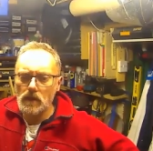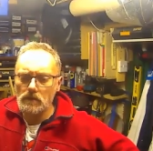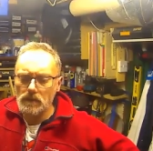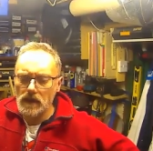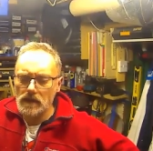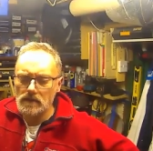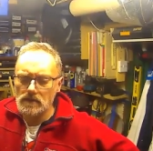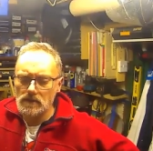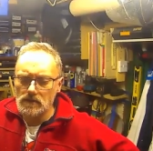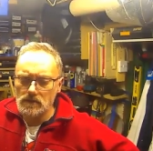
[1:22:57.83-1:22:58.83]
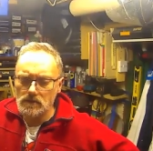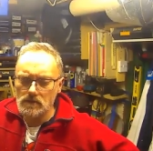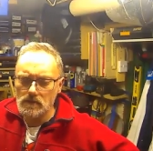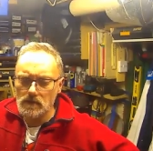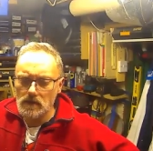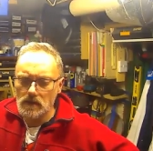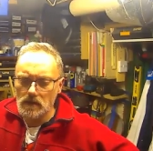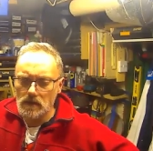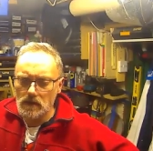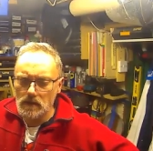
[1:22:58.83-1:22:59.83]
planning to do,
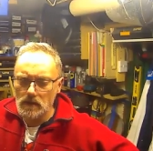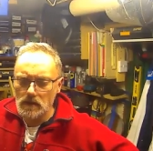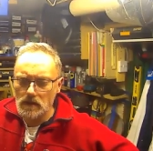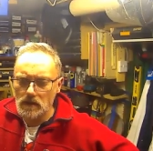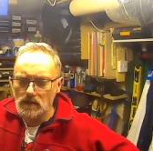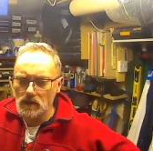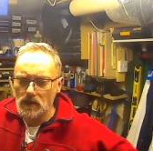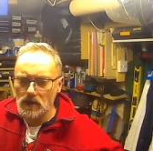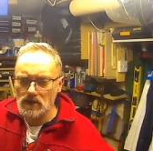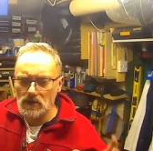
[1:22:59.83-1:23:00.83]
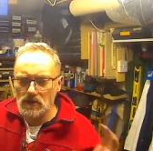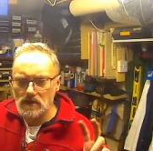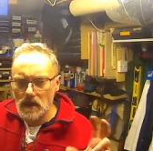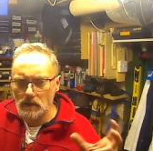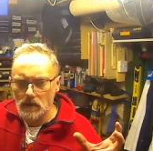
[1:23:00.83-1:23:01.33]
because one of the concerns there